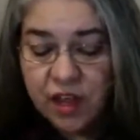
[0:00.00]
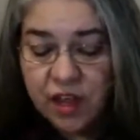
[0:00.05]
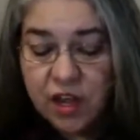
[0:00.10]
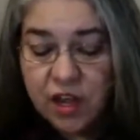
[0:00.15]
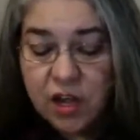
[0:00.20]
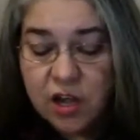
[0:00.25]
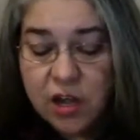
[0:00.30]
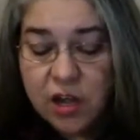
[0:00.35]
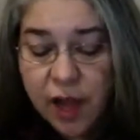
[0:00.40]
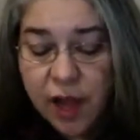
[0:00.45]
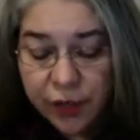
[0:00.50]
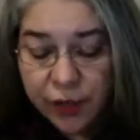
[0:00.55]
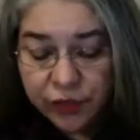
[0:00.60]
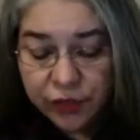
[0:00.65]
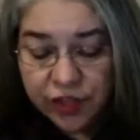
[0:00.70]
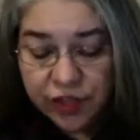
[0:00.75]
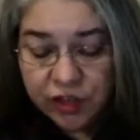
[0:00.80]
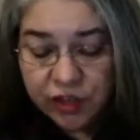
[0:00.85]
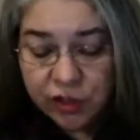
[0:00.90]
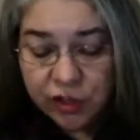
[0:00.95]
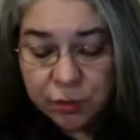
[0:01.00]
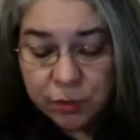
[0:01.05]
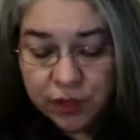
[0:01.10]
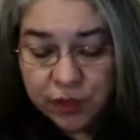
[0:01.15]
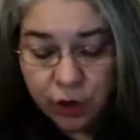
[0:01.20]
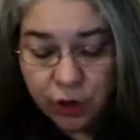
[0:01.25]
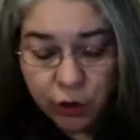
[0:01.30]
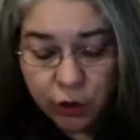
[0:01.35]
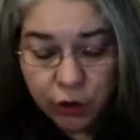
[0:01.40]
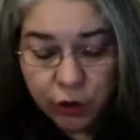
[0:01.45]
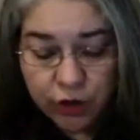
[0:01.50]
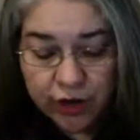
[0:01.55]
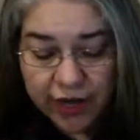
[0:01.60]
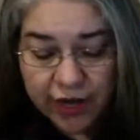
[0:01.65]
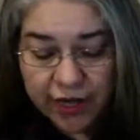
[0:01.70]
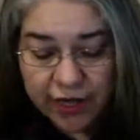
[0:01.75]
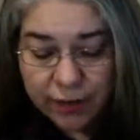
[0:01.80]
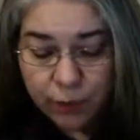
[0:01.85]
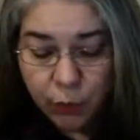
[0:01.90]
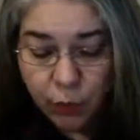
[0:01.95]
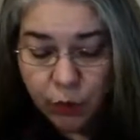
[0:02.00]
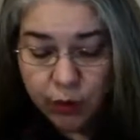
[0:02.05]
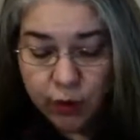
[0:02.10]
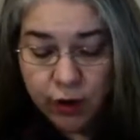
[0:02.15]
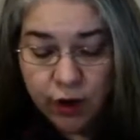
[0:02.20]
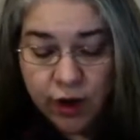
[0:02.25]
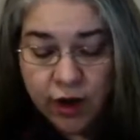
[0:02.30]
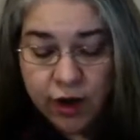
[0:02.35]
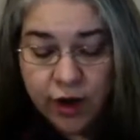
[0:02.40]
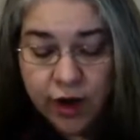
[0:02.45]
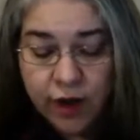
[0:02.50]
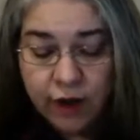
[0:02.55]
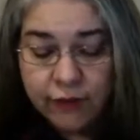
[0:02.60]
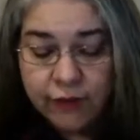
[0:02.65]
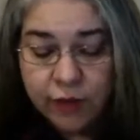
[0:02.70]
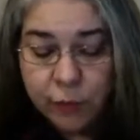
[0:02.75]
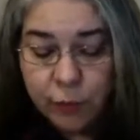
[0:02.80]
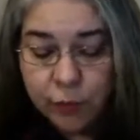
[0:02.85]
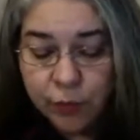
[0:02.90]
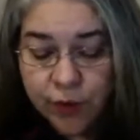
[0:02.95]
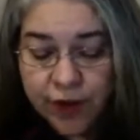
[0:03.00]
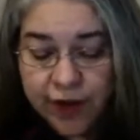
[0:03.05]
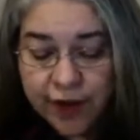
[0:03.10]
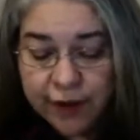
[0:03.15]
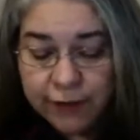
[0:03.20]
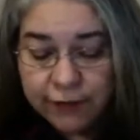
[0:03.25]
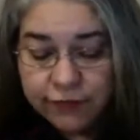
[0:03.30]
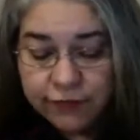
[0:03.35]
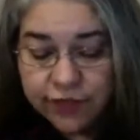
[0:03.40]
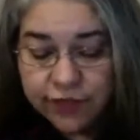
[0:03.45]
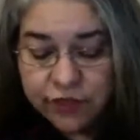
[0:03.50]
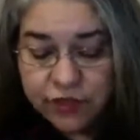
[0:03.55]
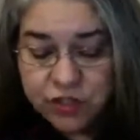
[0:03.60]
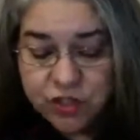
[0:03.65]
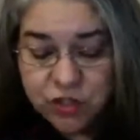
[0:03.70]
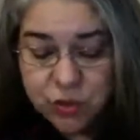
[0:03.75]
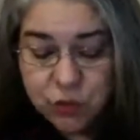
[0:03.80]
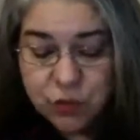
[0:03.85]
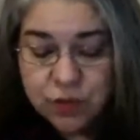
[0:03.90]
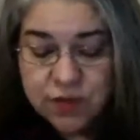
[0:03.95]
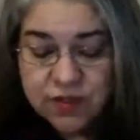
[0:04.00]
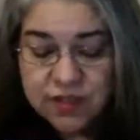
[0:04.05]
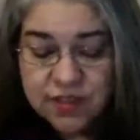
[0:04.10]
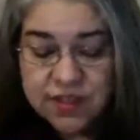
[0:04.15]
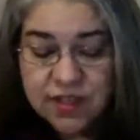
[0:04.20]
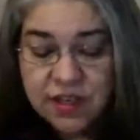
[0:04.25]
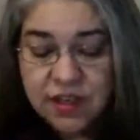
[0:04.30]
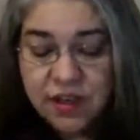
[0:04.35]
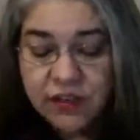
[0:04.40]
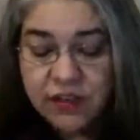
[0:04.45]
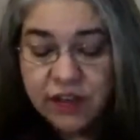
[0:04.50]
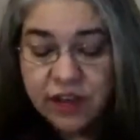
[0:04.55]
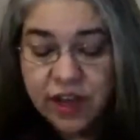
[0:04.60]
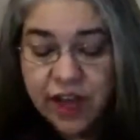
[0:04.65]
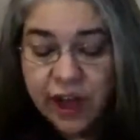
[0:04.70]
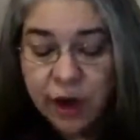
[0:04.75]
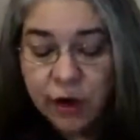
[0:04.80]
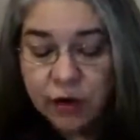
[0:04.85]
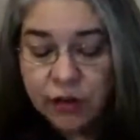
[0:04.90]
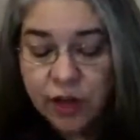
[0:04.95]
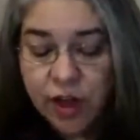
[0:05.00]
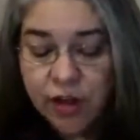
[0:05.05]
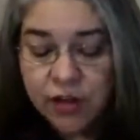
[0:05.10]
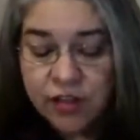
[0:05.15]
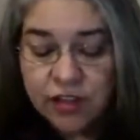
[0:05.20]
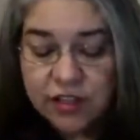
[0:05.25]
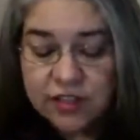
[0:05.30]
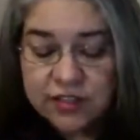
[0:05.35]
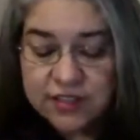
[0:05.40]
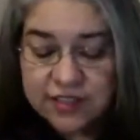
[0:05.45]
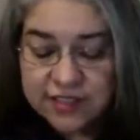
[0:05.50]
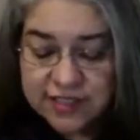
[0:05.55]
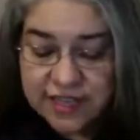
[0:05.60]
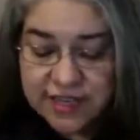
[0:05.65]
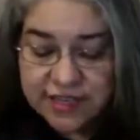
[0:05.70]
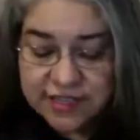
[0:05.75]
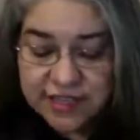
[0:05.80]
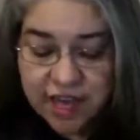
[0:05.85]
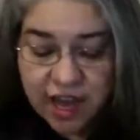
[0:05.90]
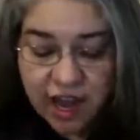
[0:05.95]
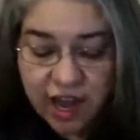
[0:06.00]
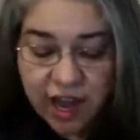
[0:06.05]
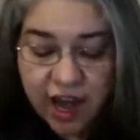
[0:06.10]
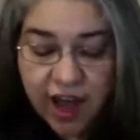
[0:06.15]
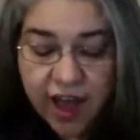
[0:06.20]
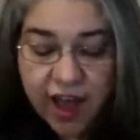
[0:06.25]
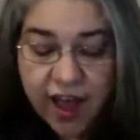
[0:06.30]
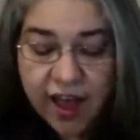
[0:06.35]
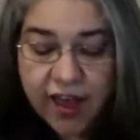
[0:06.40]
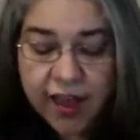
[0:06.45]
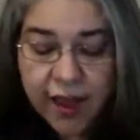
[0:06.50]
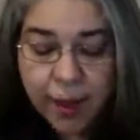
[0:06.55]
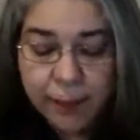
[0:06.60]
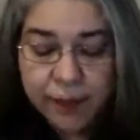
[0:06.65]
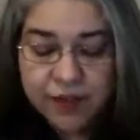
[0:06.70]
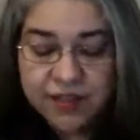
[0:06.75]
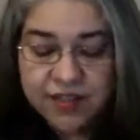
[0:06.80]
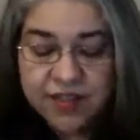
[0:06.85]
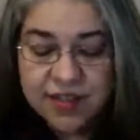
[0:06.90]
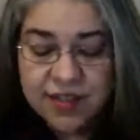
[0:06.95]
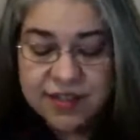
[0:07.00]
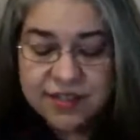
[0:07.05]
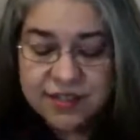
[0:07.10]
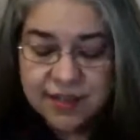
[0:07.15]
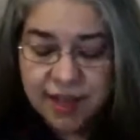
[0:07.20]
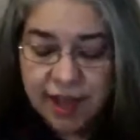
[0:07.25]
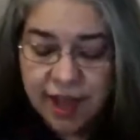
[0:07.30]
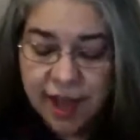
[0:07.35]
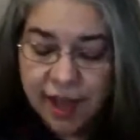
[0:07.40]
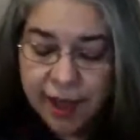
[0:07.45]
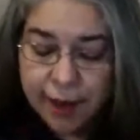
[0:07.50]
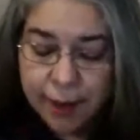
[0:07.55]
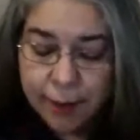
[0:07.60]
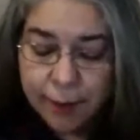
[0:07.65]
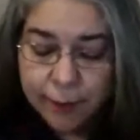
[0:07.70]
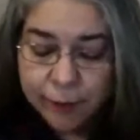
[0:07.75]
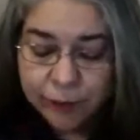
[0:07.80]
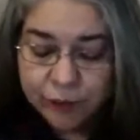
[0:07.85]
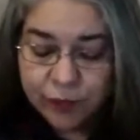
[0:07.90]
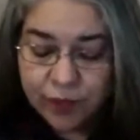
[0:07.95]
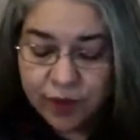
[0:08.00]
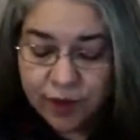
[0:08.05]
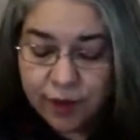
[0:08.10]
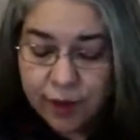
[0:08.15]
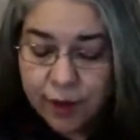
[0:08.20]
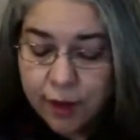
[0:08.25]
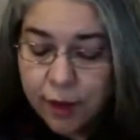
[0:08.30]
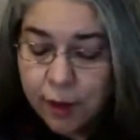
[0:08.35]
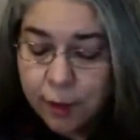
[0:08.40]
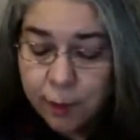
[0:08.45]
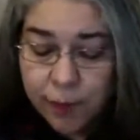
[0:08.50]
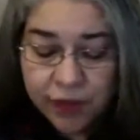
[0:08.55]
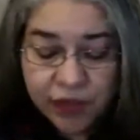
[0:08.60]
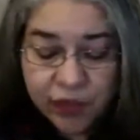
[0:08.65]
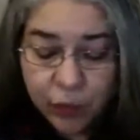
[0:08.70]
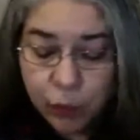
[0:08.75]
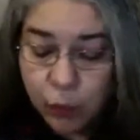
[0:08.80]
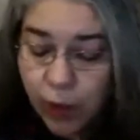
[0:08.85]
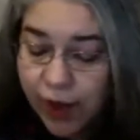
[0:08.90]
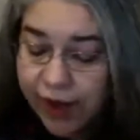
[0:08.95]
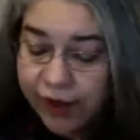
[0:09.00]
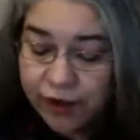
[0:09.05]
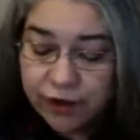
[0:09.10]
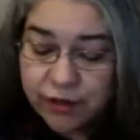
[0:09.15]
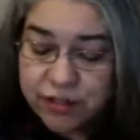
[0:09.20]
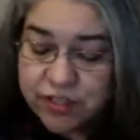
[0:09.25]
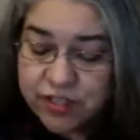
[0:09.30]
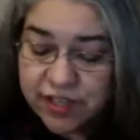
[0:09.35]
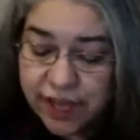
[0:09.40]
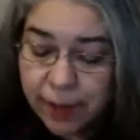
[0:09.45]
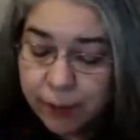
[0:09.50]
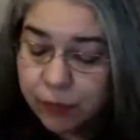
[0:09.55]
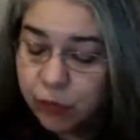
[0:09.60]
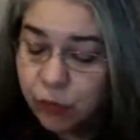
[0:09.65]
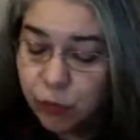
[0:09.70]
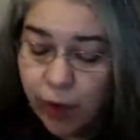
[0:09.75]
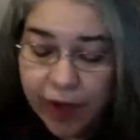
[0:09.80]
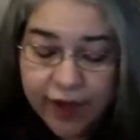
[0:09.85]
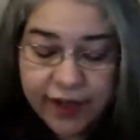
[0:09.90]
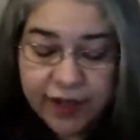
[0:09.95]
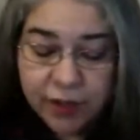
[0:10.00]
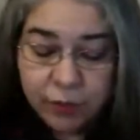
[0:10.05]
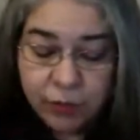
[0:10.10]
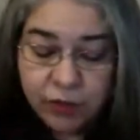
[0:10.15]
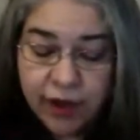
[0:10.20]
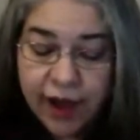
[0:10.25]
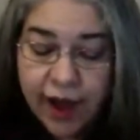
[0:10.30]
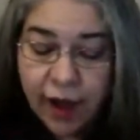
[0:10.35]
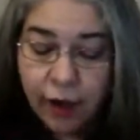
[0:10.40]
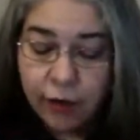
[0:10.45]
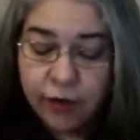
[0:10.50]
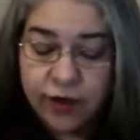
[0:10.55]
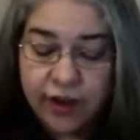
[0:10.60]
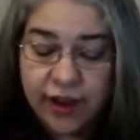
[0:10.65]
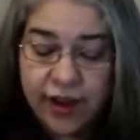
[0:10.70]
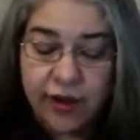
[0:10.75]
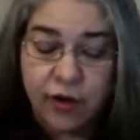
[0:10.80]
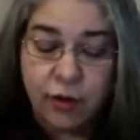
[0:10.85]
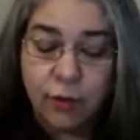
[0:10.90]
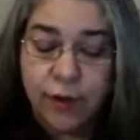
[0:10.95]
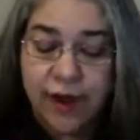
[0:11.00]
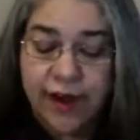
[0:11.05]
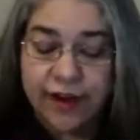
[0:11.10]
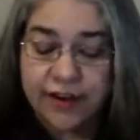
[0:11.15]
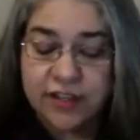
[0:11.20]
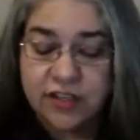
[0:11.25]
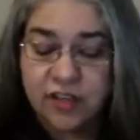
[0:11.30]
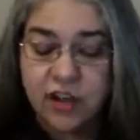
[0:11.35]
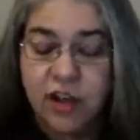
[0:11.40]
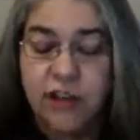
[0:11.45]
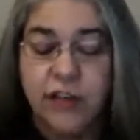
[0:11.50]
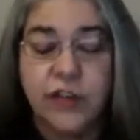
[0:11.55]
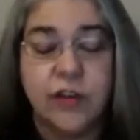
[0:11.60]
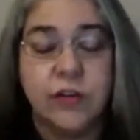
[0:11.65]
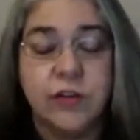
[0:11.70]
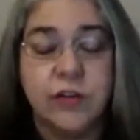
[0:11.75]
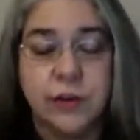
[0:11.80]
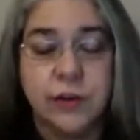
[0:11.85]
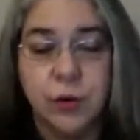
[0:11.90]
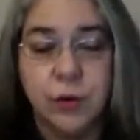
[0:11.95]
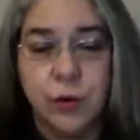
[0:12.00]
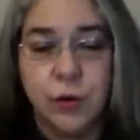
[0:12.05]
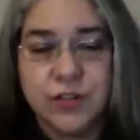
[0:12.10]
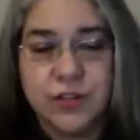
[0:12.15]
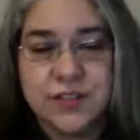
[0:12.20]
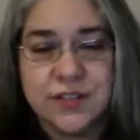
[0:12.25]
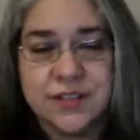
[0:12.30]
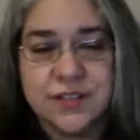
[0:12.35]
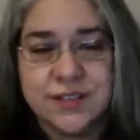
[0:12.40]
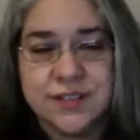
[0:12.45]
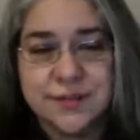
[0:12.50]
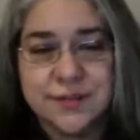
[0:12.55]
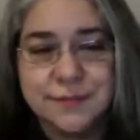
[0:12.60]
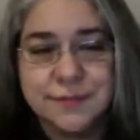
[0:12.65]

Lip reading: Nothing could be heard anymore of the brave little tunes the carillon sent high up into the sky. But the riders kept riding proud and erect on their little horses.